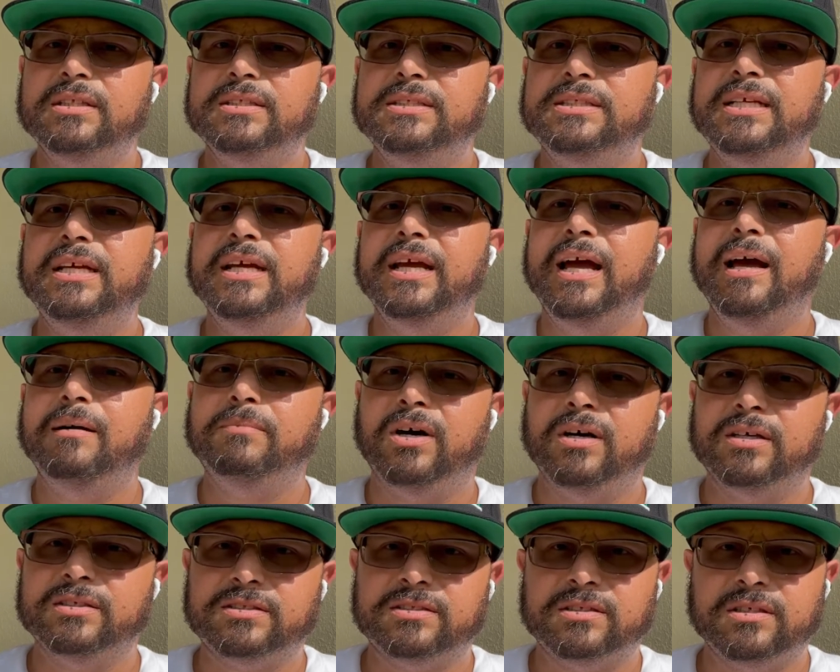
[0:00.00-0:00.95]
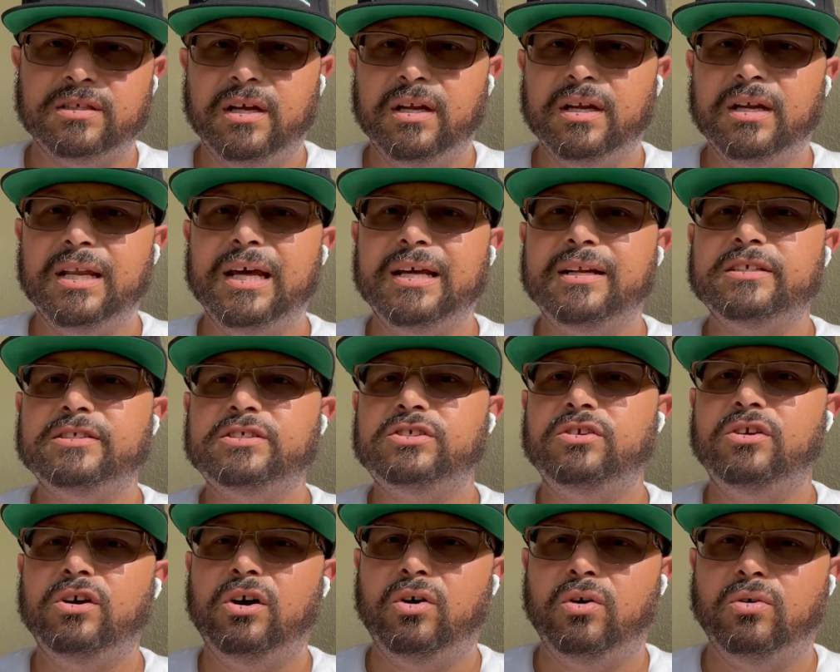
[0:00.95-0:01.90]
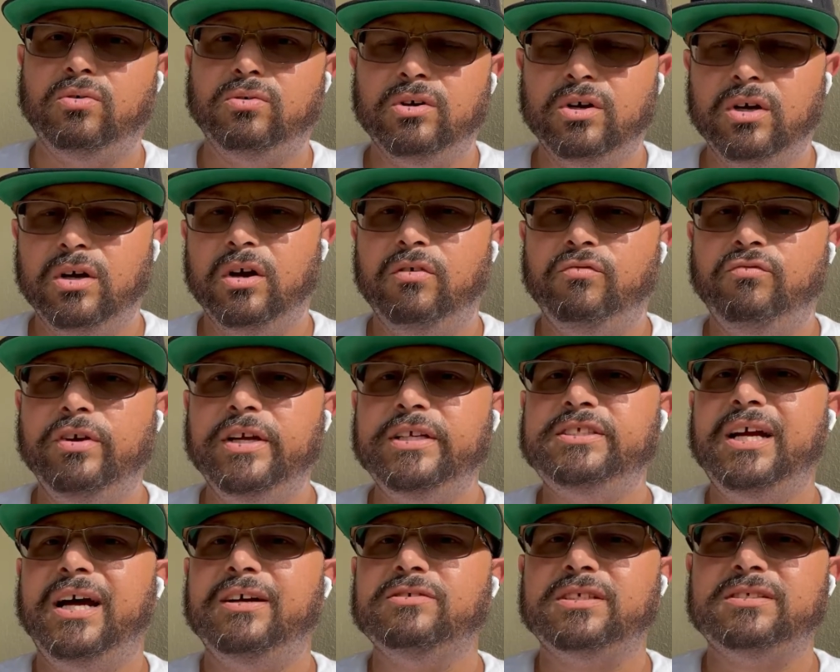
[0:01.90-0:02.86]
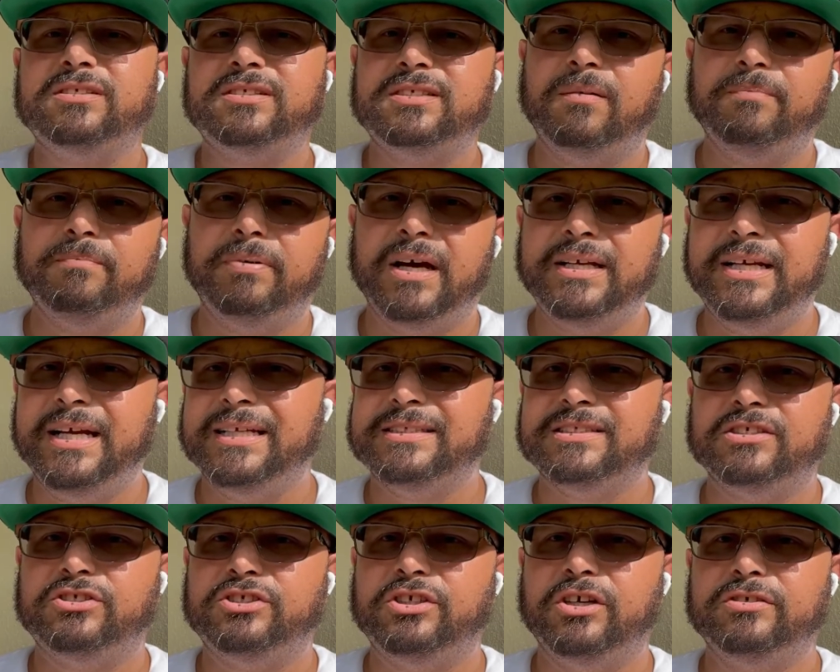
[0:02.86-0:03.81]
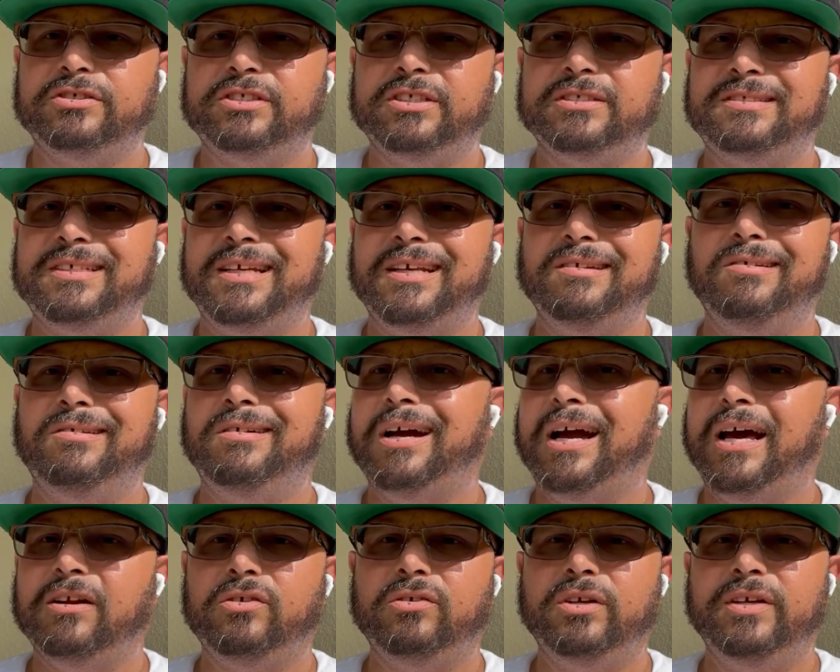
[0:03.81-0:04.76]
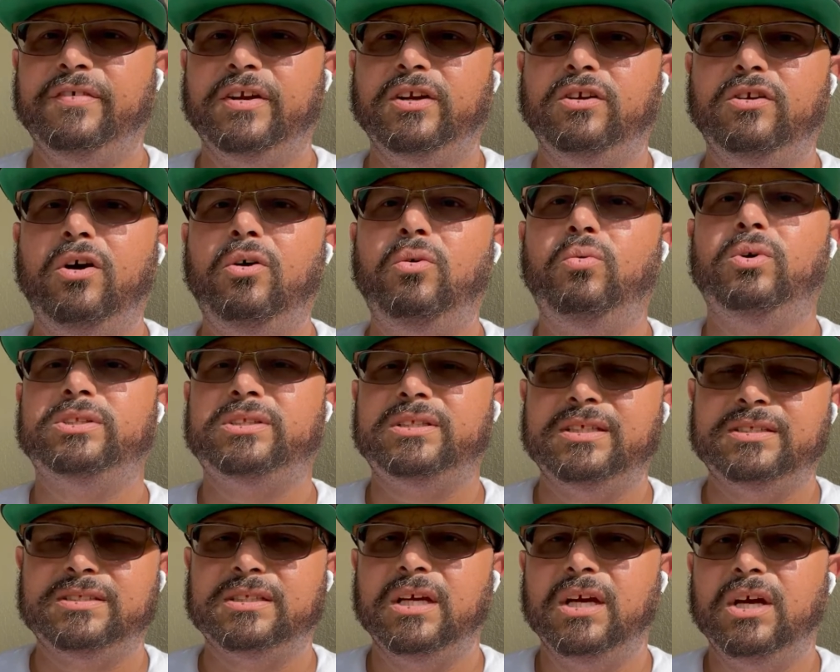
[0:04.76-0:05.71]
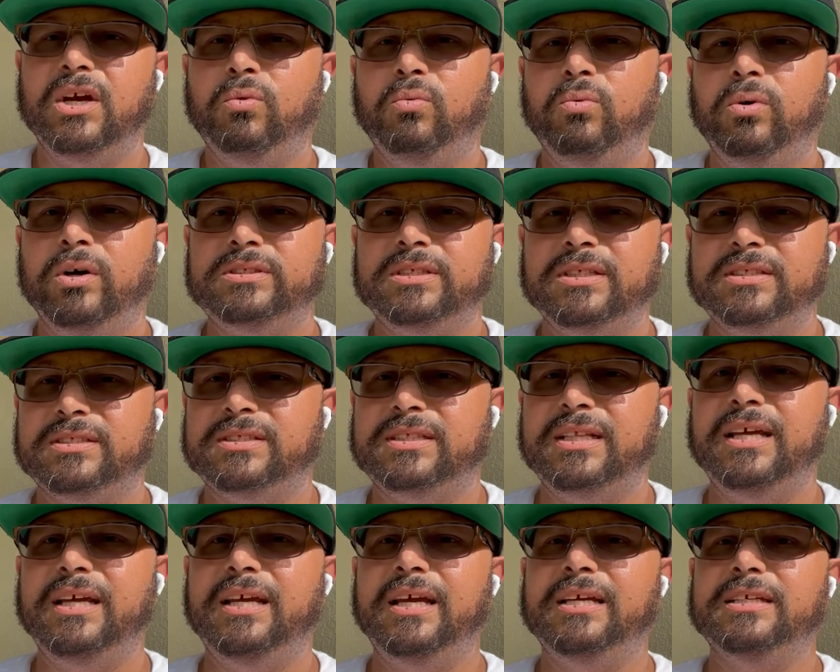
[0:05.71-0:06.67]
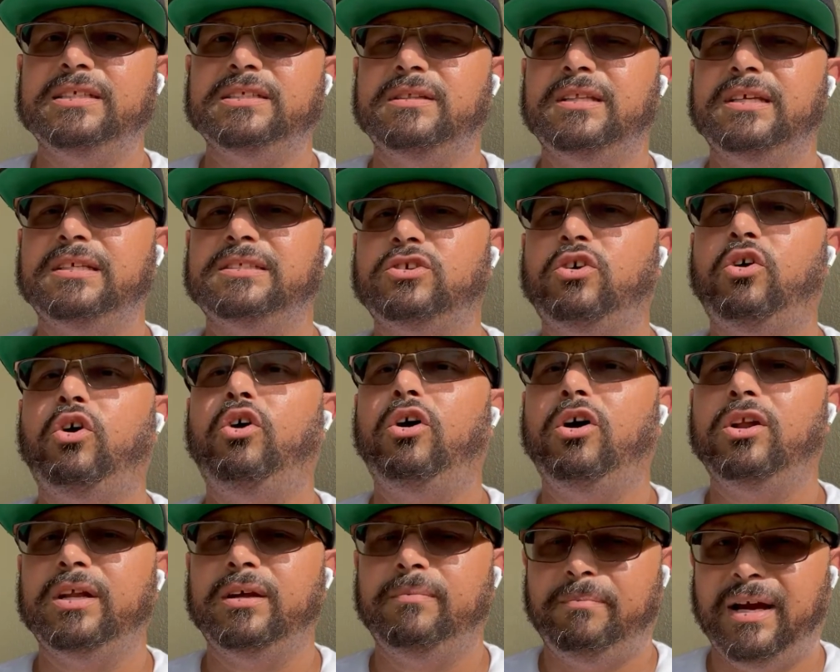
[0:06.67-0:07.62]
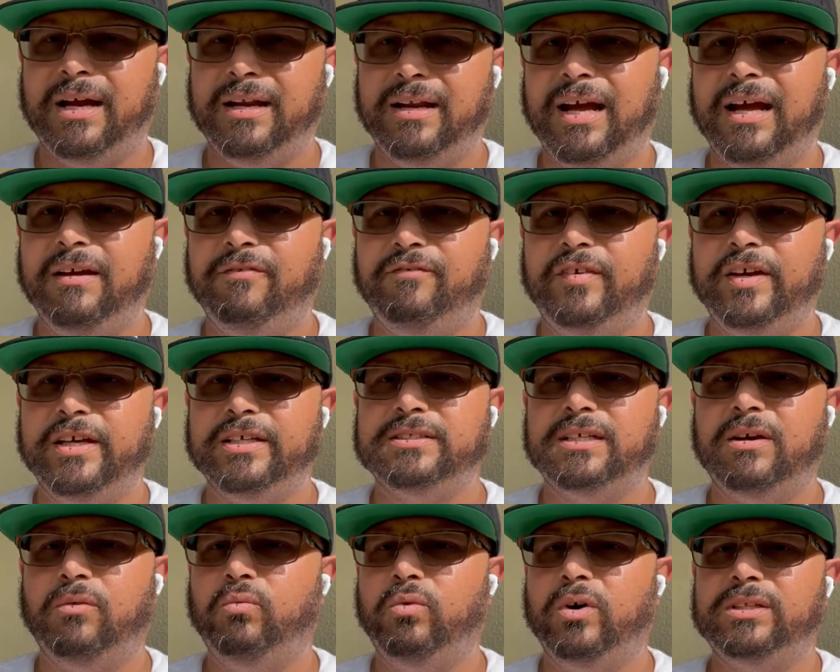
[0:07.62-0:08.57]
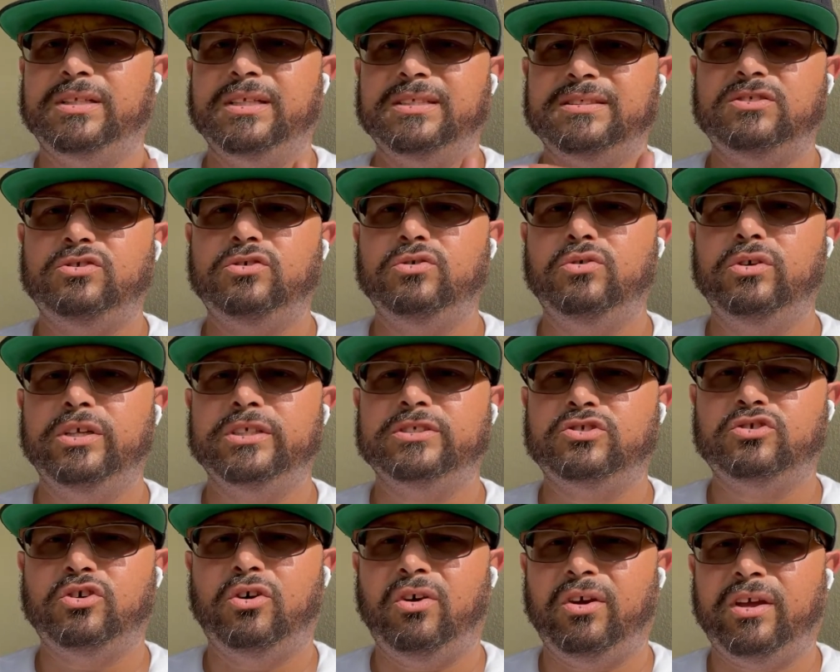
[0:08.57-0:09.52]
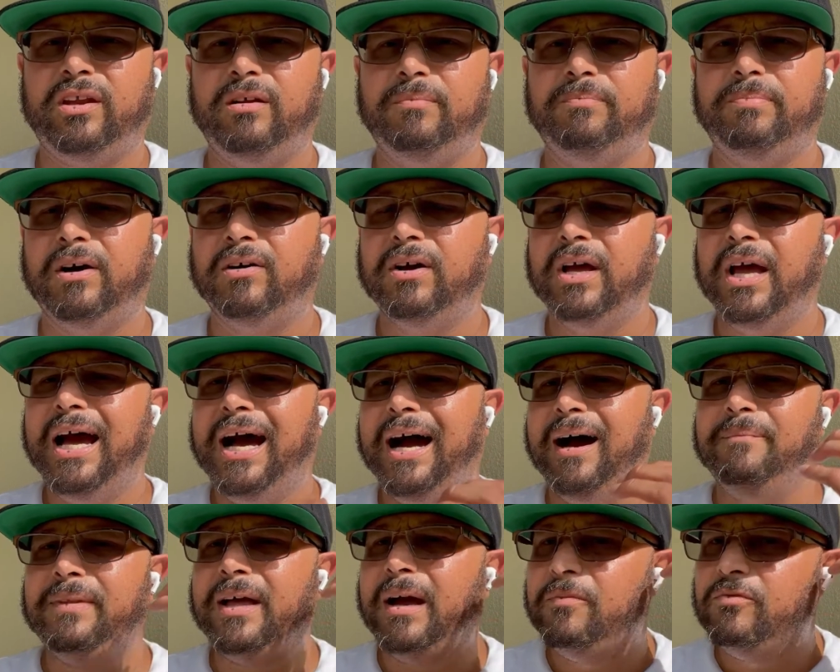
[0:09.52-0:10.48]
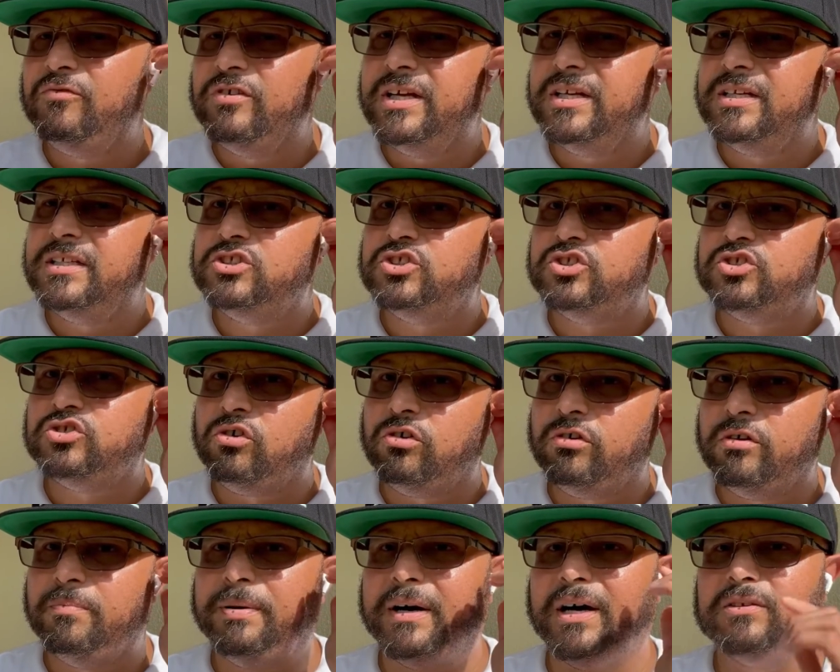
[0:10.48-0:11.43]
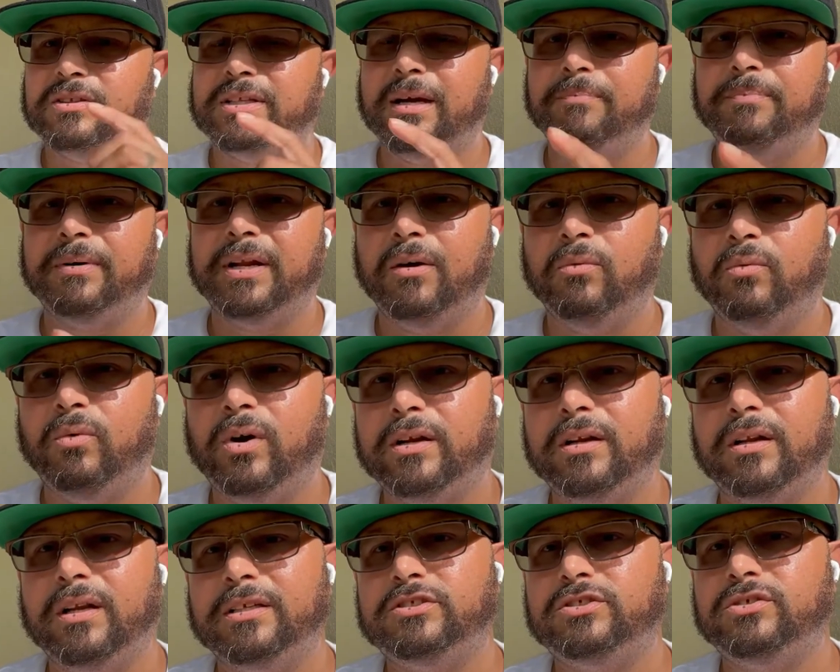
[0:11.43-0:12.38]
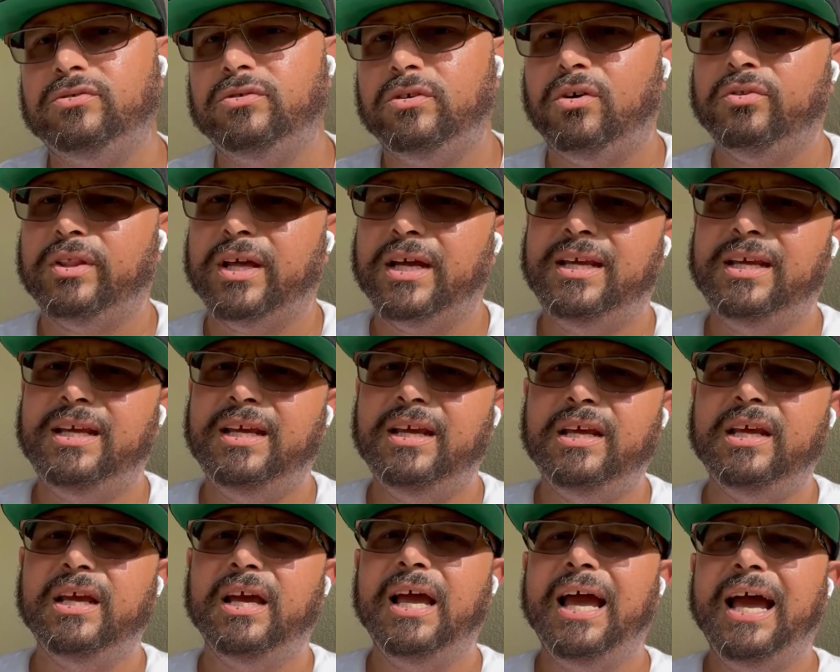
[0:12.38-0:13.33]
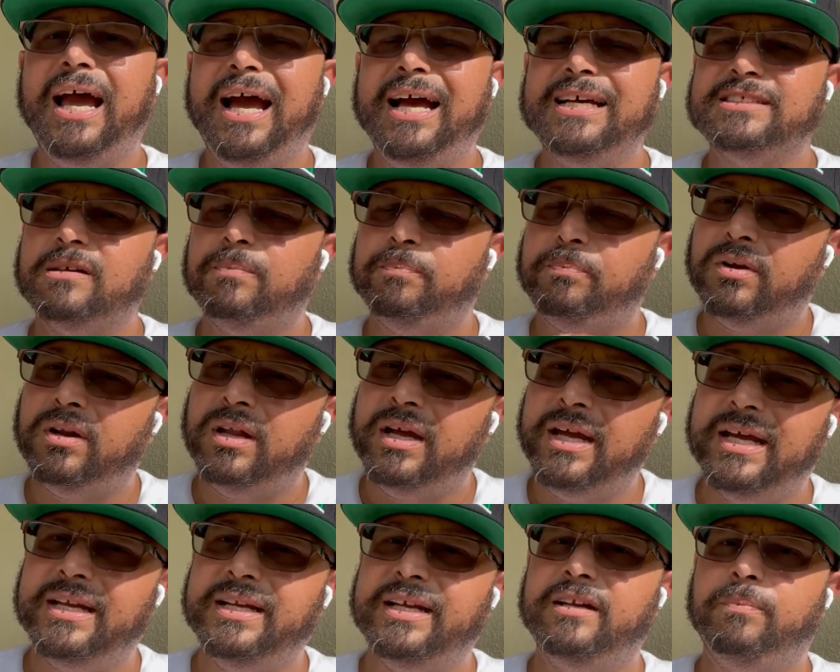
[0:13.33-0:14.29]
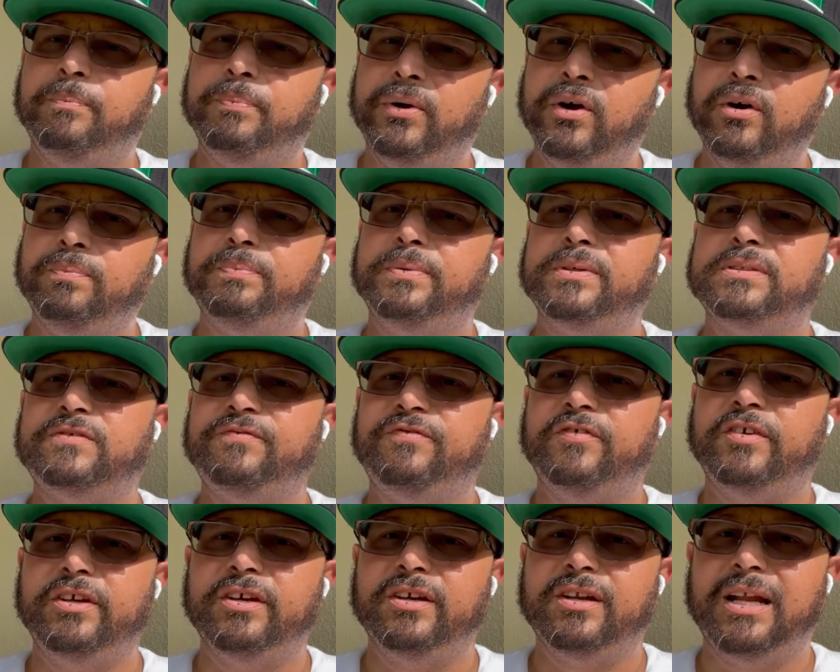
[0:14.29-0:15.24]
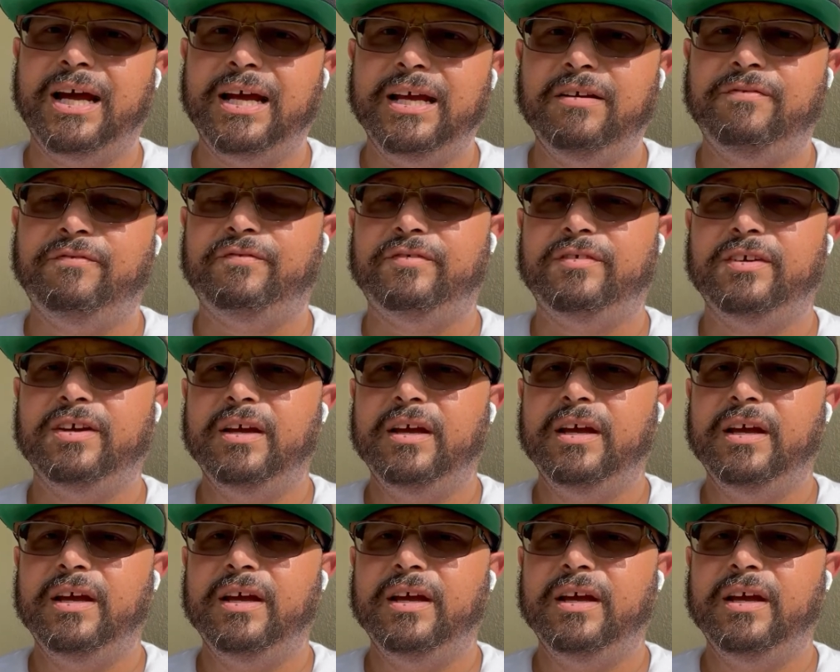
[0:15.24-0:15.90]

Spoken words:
DM us. Let us know. Reach out to somebody at the church and say, look, I don't even know what this thing is, this call in my life is, and what this dude is talking about. I'm not really sure about that, but I want to let you know that he has a plan and a purpose for your life.